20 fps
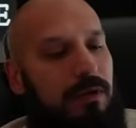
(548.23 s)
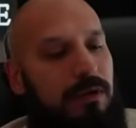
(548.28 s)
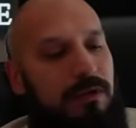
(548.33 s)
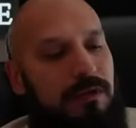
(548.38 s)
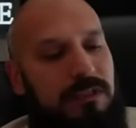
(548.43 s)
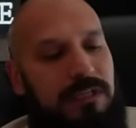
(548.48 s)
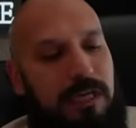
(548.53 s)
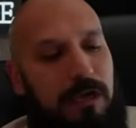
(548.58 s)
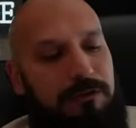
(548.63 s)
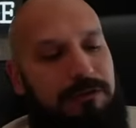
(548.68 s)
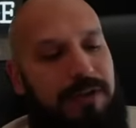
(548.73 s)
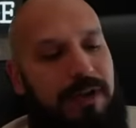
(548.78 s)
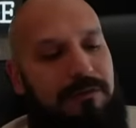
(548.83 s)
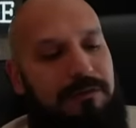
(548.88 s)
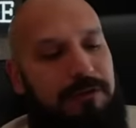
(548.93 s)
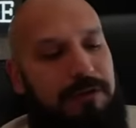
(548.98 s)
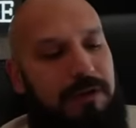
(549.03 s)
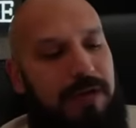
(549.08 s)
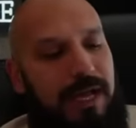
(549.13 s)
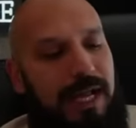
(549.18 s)
South
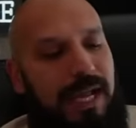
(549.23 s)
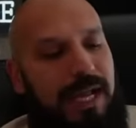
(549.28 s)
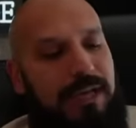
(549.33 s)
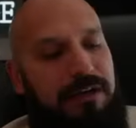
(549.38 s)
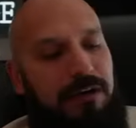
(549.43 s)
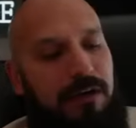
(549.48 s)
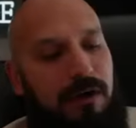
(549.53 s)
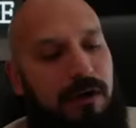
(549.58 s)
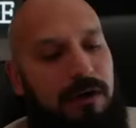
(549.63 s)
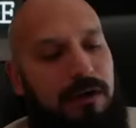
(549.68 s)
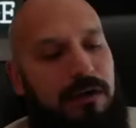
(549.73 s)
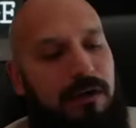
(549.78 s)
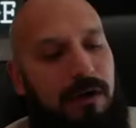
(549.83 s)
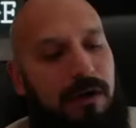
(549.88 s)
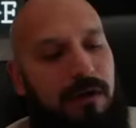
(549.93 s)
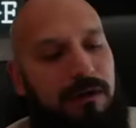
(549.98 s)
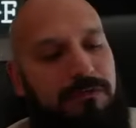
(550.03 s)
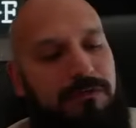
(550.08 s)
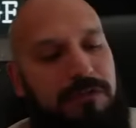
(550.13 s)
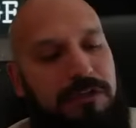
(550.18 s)
Africa, and Hong
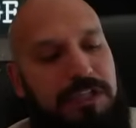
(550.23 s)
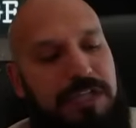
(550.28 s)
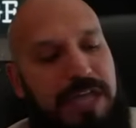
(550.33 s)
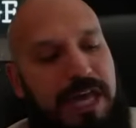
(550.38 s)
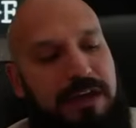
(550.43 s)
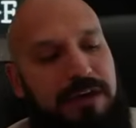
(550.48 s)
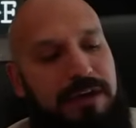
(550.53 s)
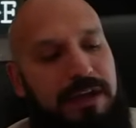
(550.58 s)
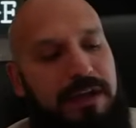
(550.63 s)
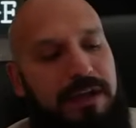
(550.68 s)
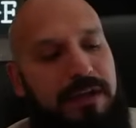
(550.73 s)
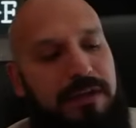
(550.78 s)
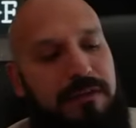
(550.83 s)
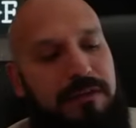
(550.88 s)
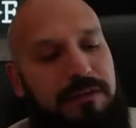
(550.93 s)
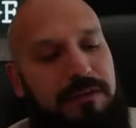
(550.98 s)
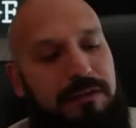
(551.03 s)
Kong for Saturday,